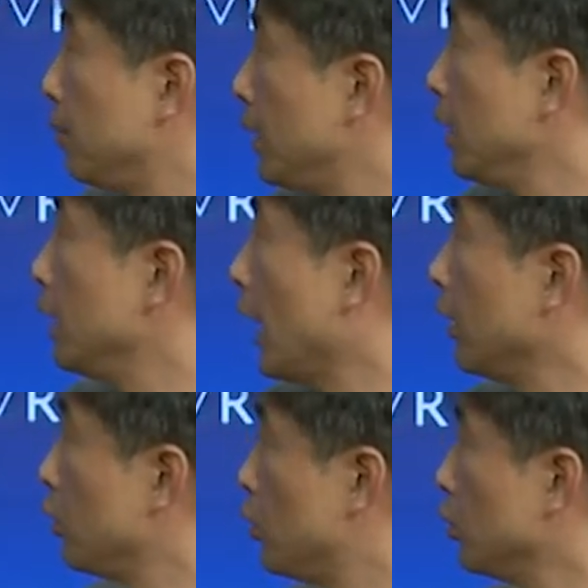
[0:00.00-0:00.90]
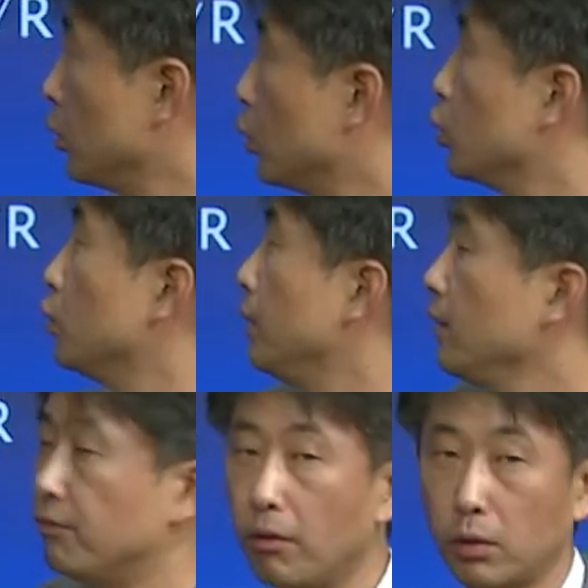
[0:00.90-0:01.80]
P then Q would be
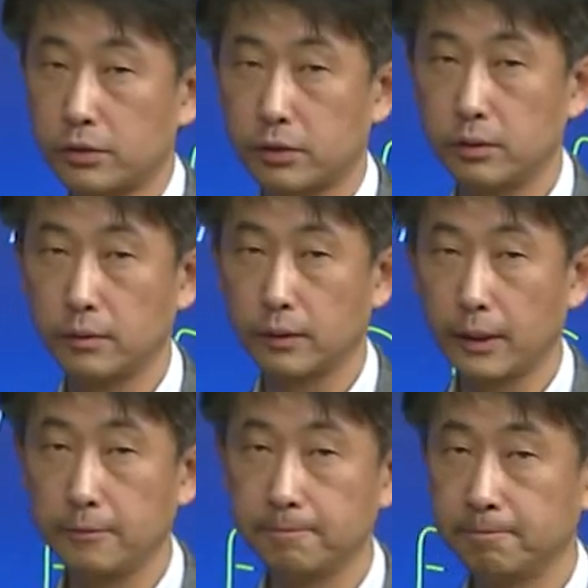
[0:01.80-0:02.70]
false. Okay?